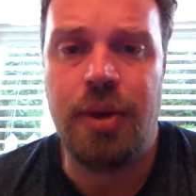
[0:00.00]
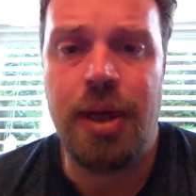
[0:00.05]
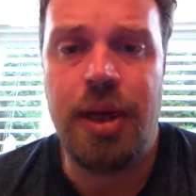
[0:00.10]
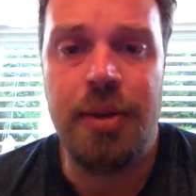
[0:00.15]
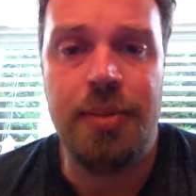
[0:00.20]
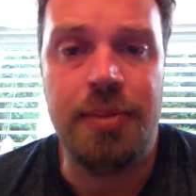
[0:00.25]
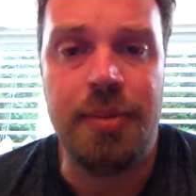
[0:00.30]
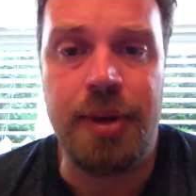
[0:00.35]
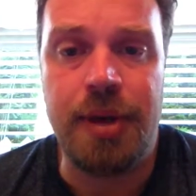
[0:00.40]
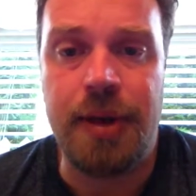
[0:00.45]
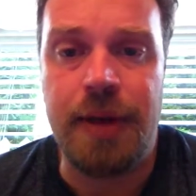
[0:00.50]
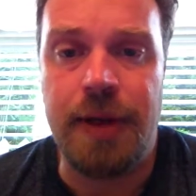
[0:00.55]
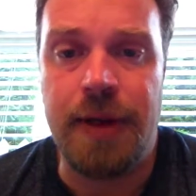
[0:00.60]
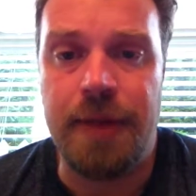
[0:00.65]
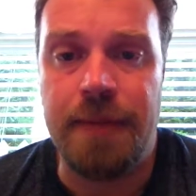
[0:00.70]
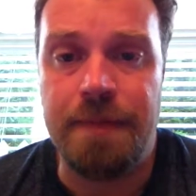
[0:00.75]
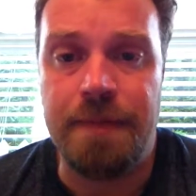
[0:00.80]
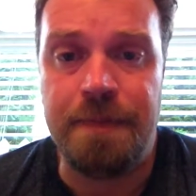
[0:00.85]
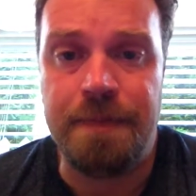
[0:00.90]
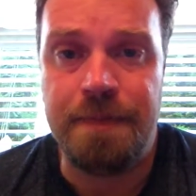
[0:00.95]
way, but
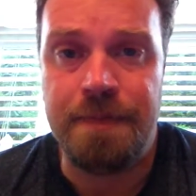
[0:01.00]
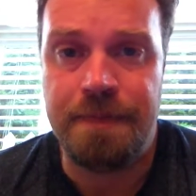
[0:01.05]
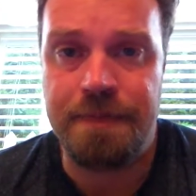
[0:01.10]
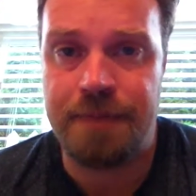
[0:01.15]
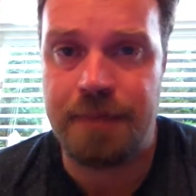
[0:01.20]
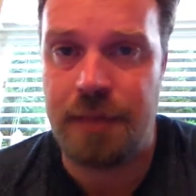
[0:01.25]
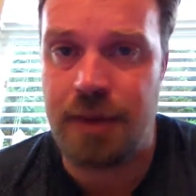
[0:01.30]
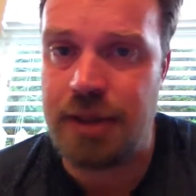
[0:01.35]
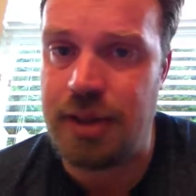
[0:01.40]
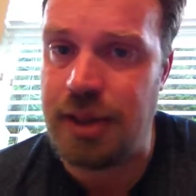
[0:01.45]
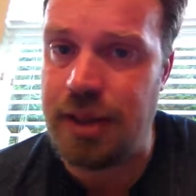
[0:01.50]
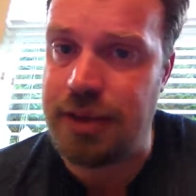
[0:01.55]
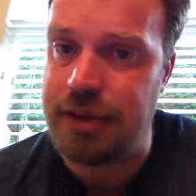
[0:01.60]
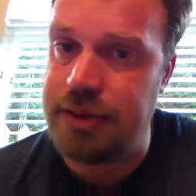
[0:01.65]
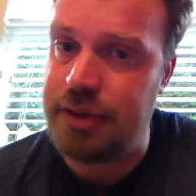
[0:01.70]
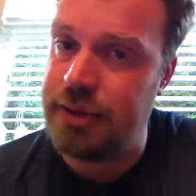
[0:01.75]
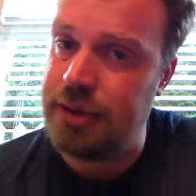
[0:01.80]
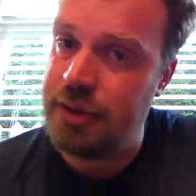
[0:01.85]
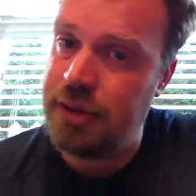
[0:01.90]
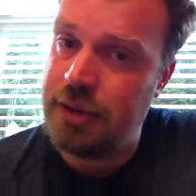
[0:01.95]

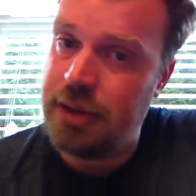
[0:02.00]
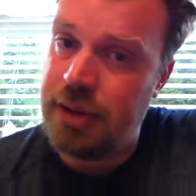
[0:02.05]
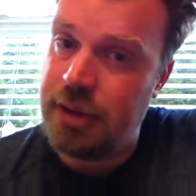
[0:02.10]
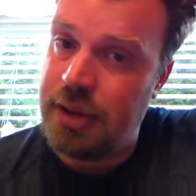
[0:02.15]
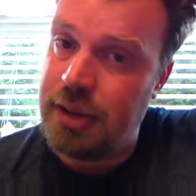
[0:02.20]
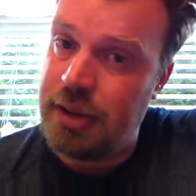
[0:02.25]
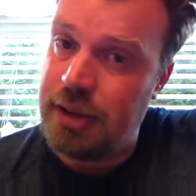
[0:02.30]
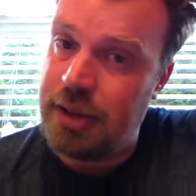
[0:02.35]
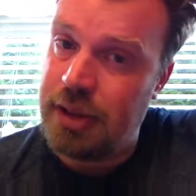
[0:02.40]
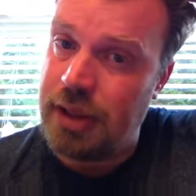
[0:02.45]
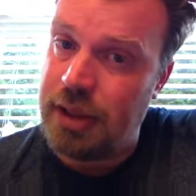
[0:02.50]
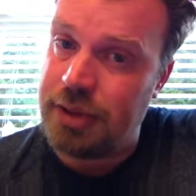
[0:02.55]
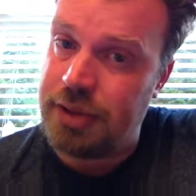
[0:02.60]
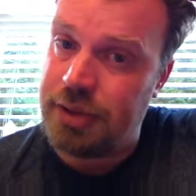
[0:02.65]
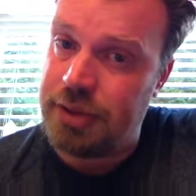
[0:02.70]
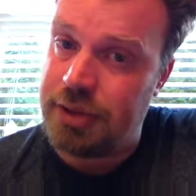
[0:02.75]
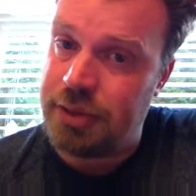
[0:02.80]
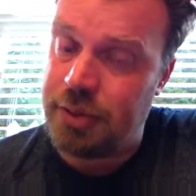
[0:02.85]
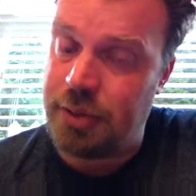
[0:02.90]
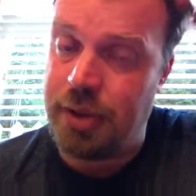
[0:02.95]
that's
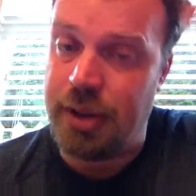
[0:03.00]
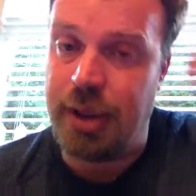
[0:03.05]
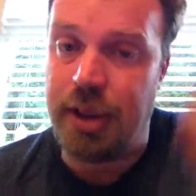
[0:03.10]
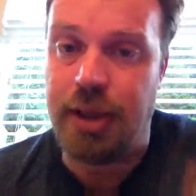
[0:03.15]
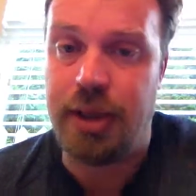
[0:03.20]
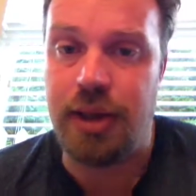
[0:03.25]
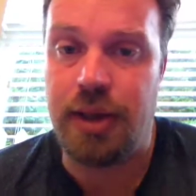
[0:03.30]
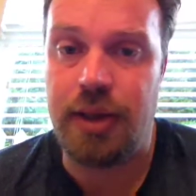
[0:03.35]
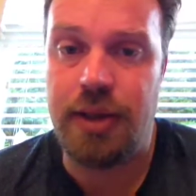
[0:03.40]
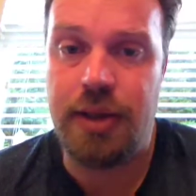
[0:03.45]
just the way